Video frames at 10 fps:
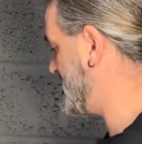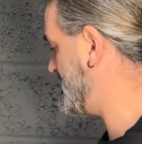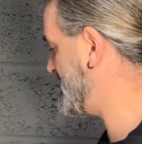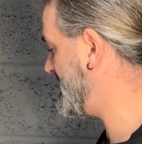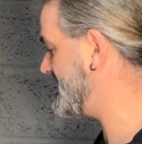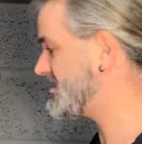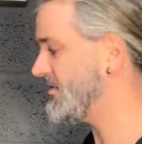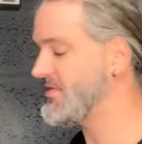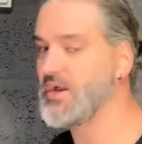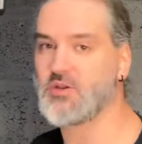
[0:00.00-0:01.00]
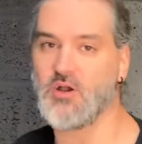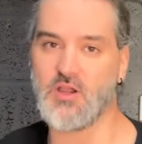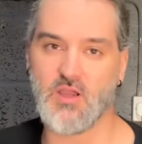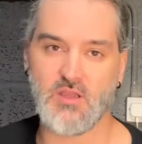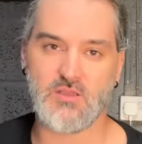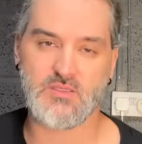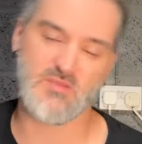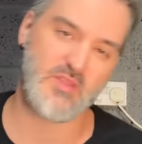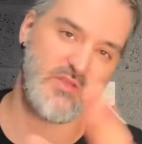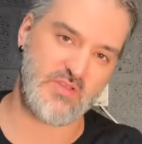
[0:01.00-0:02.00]
the stuff that I got her,
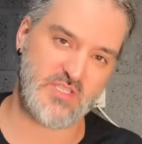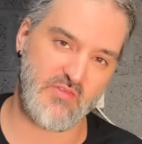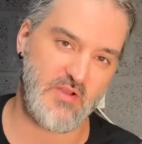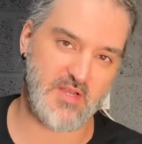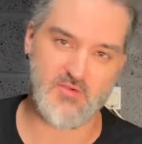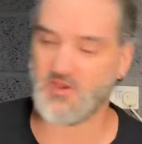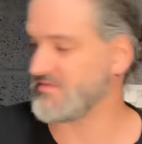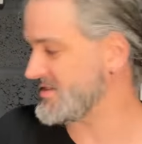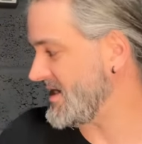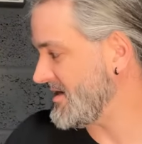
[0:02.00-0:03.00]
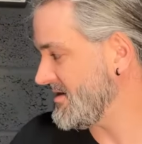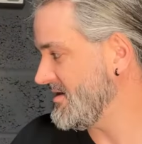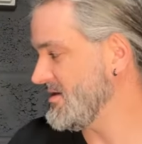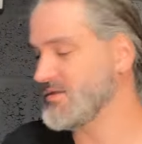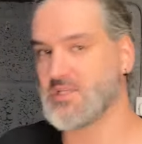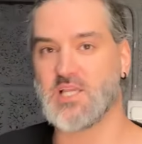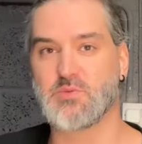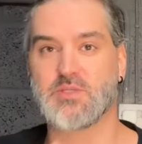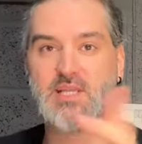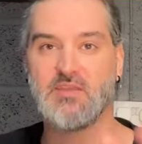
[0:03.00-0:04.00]
some of the other stuff, only arrived today. So as
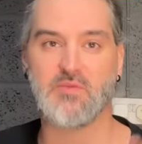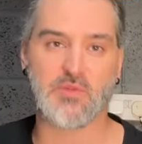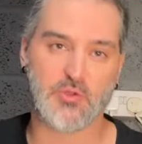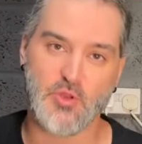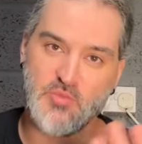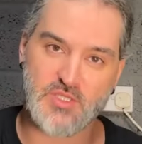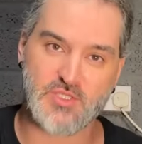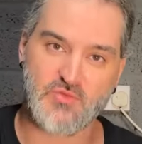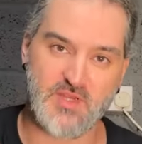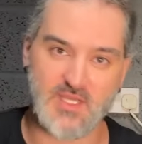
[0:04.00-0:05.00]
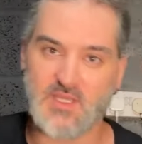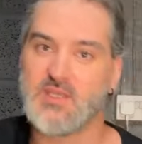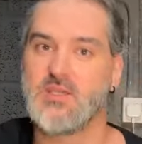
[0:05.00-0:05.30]
we was leaving, we've done all the presents already.